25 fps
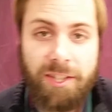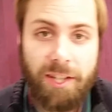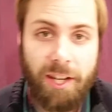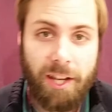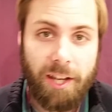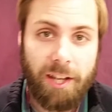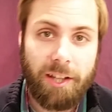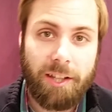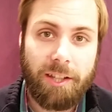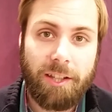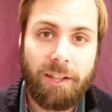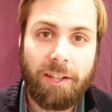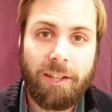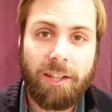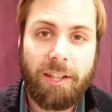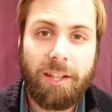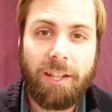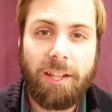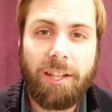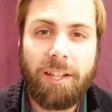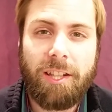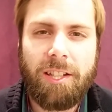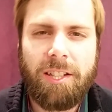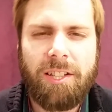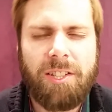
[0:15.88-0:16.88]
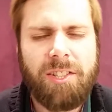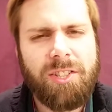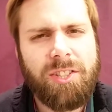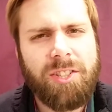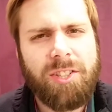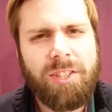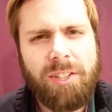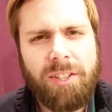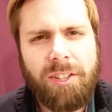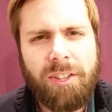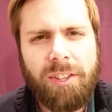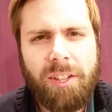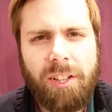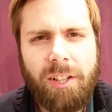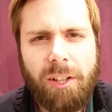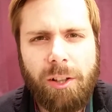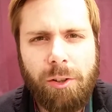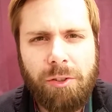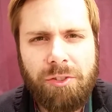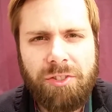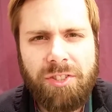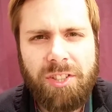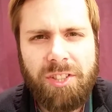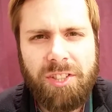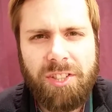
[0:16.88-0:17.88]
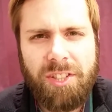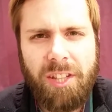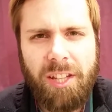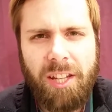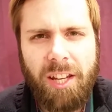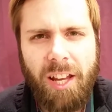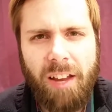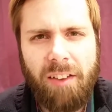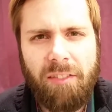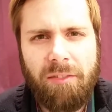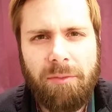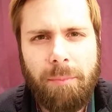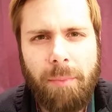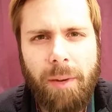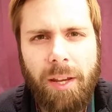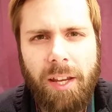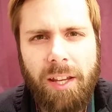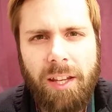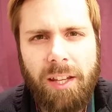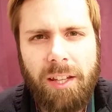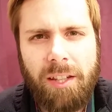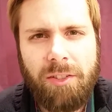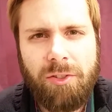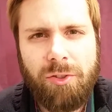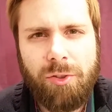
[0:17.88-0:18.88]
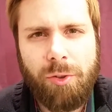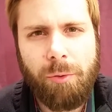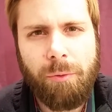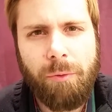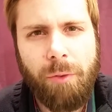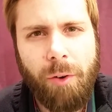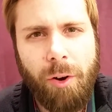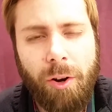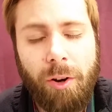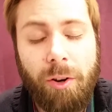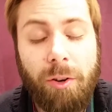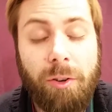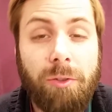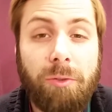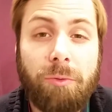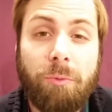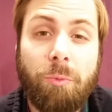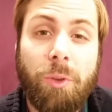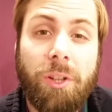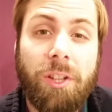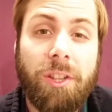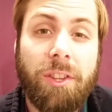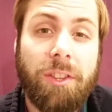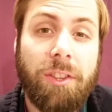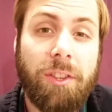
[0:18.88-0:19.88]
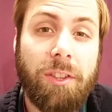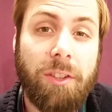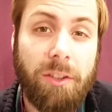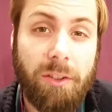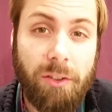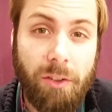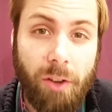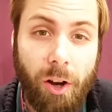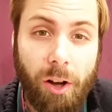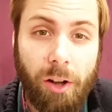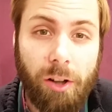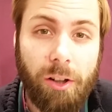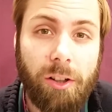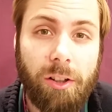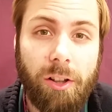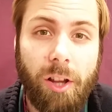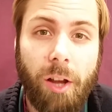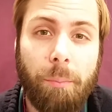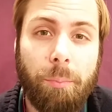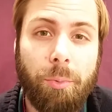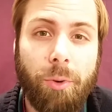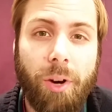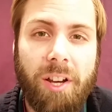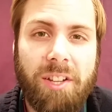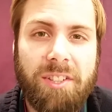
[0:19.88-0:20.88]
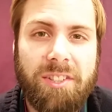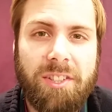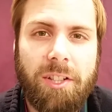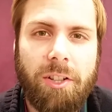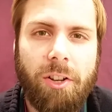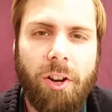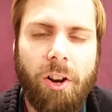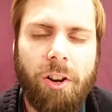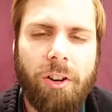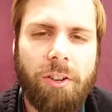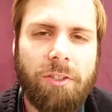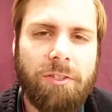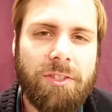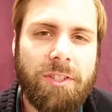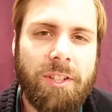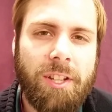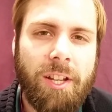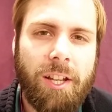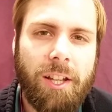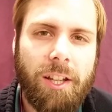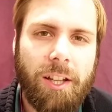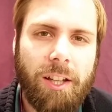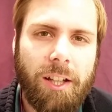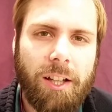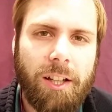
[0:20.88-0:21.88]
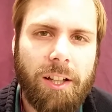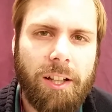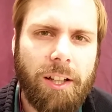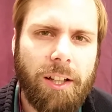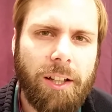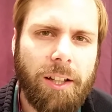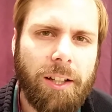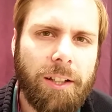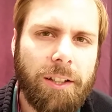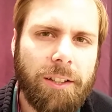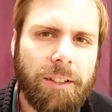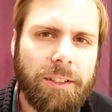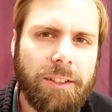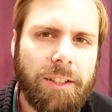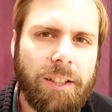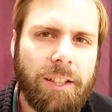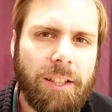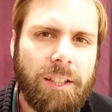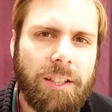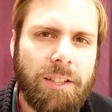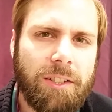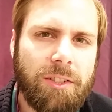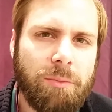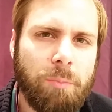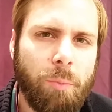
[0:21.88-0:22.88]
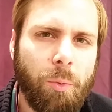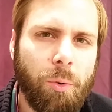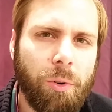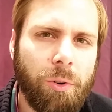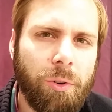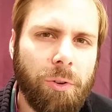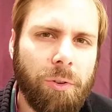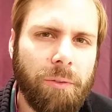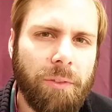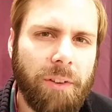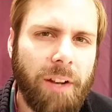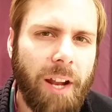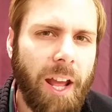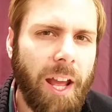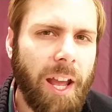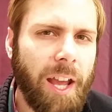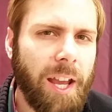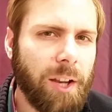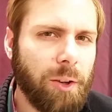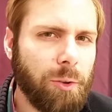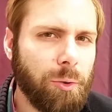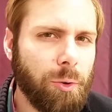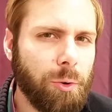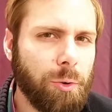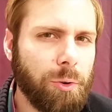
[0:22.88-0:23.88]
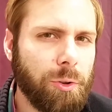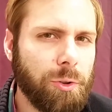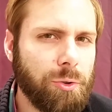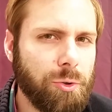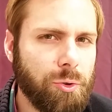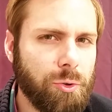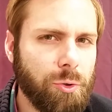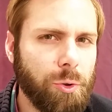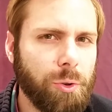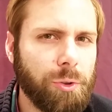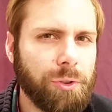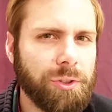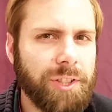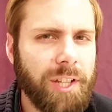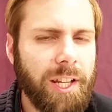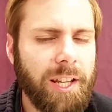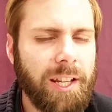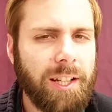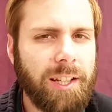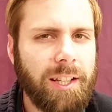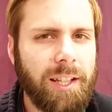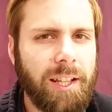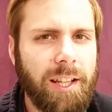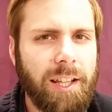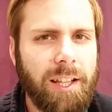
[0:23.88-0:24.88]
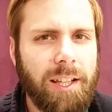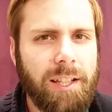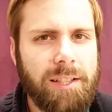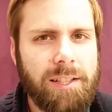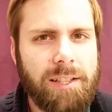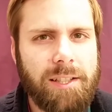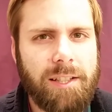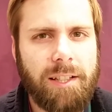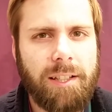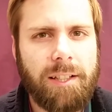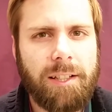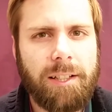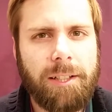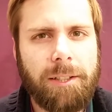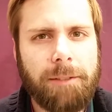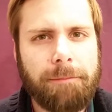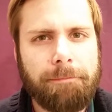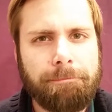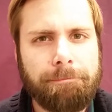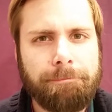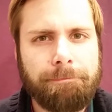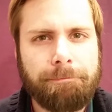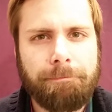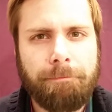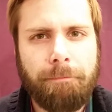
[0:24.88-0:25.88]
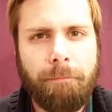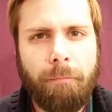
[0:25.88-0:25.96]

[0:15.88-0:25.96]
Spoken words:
deck is the closest thing I've made so far with all Uprising cards that is more of an aggro control deck. And